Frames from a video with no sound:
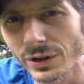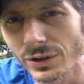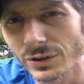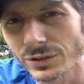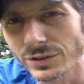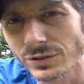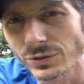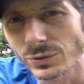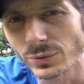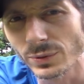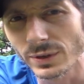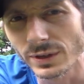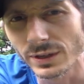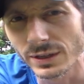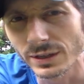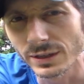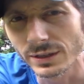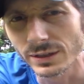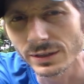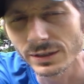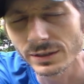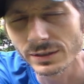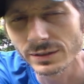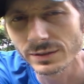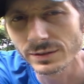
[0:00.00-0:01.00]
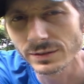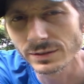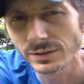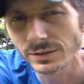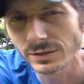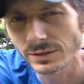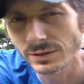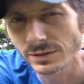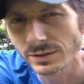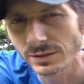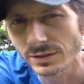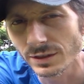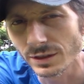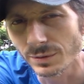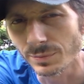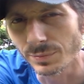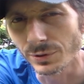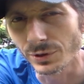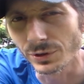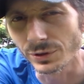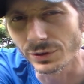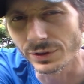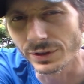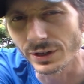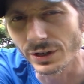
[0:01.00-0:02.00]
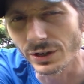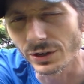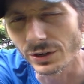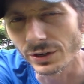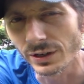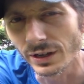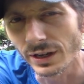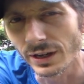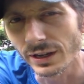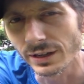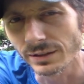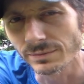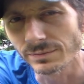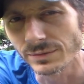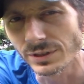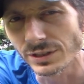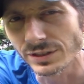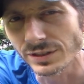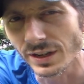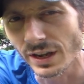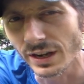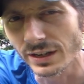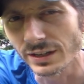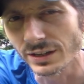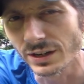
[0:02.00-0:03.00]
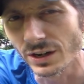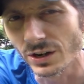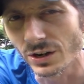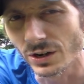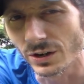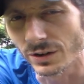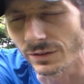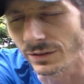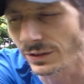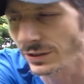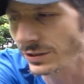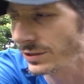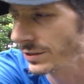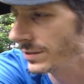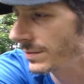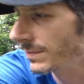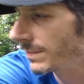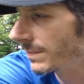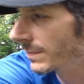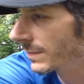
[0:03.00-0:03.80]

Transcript: to the bird there, and I decided to harvest.